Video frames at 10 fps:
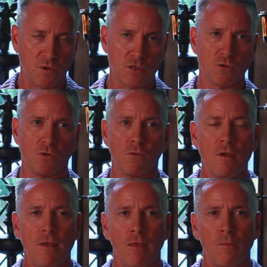it's pretty
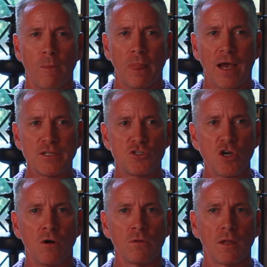cool. I
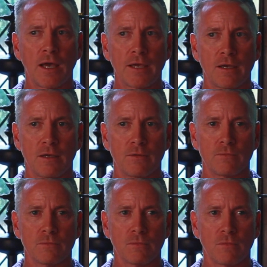don't like
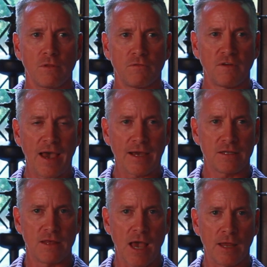the
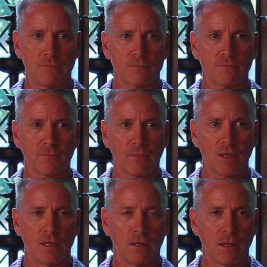fact that
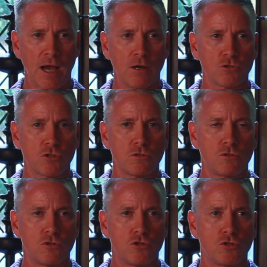it allows
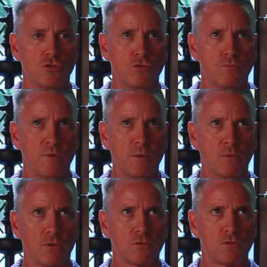
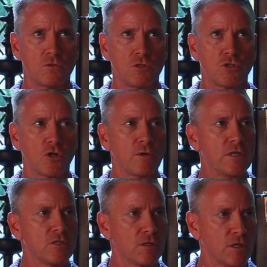people to
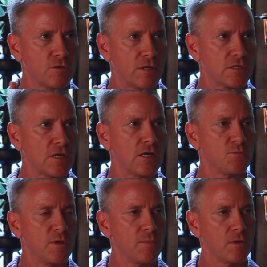so easily
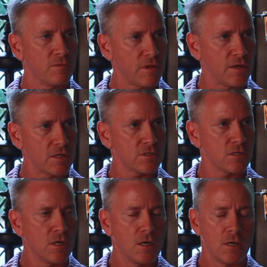criticize people over
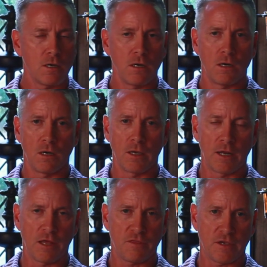things.
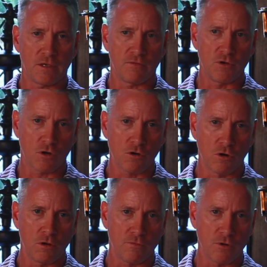And I think if
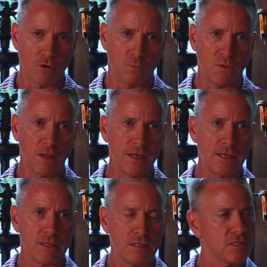you're
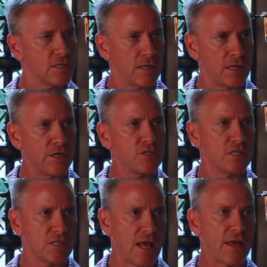playing in this day and
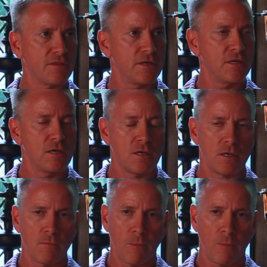age as an athlete,